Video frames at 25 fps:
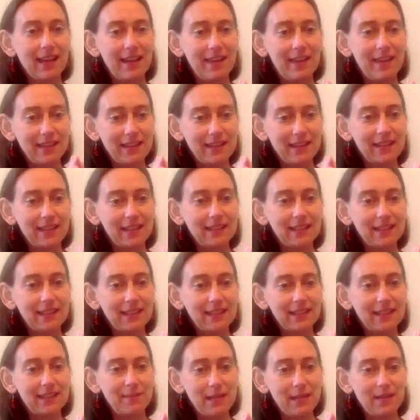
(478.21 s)
And that
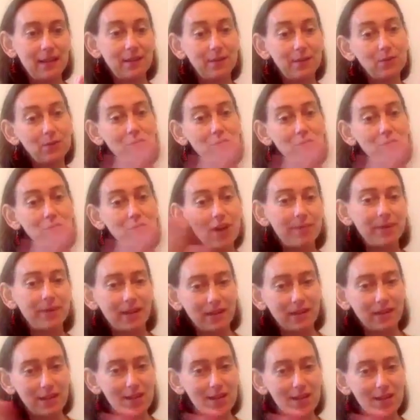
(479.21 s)
doesn't mean that if you
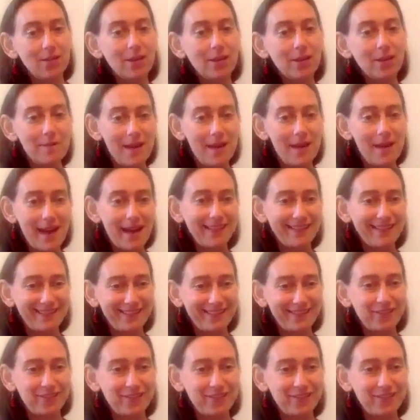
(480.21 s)
drop it on the yoga mat,